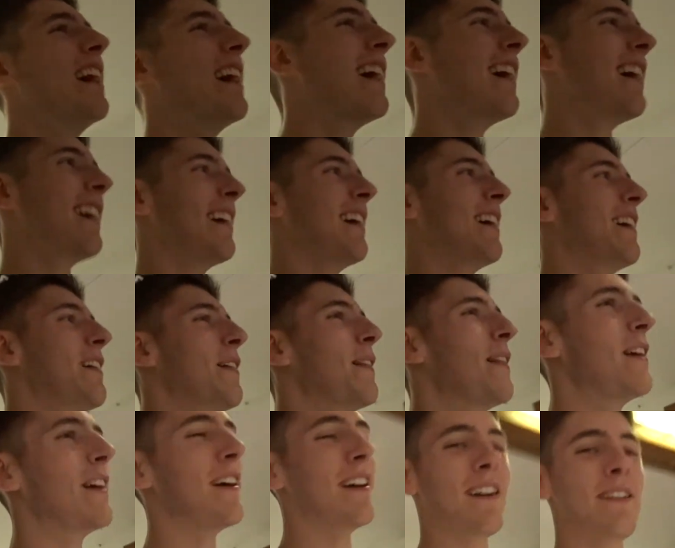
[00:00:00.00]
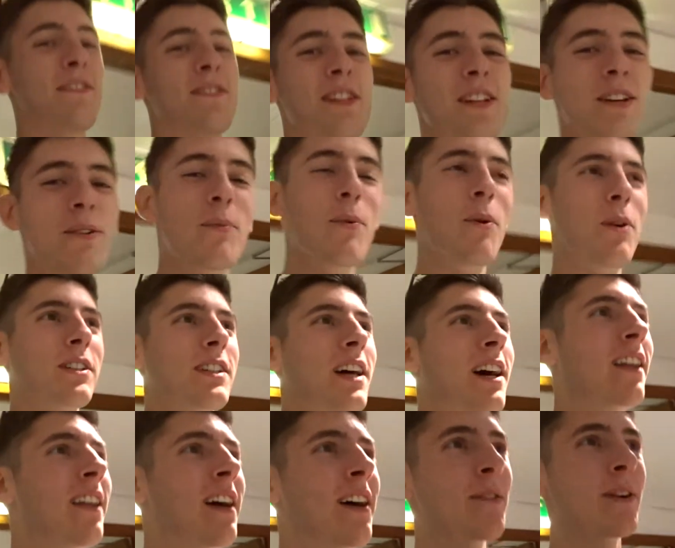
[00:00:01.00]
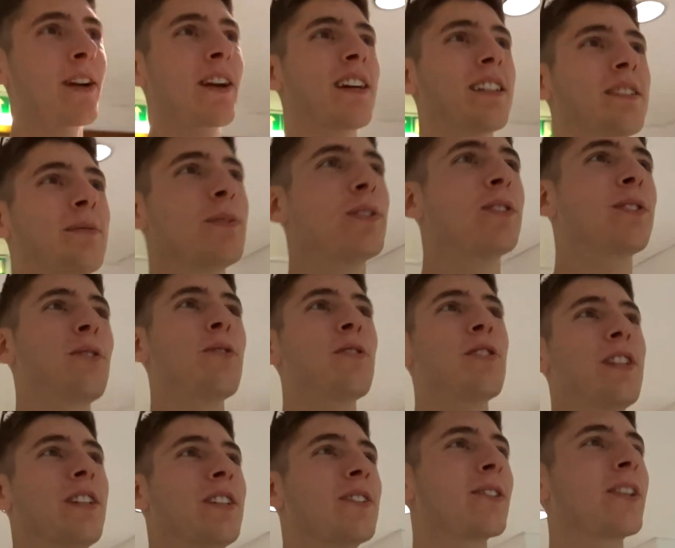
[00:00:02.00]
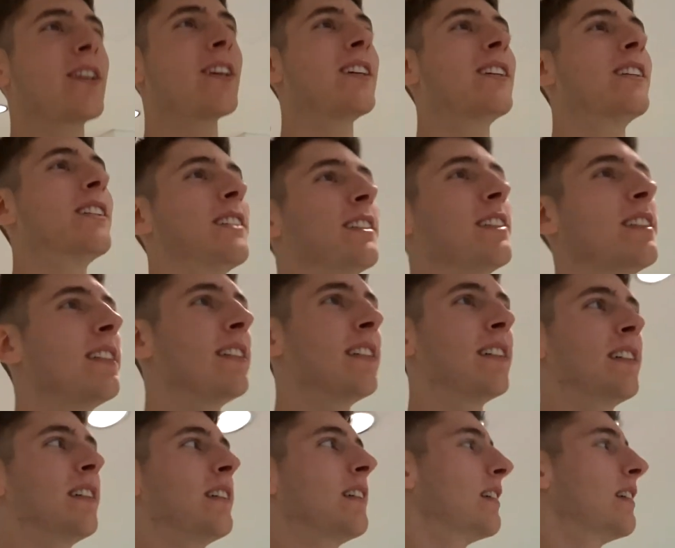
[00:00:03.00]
we can be bothered. If she can walk down there, we're gonna get some sushi as well. We've been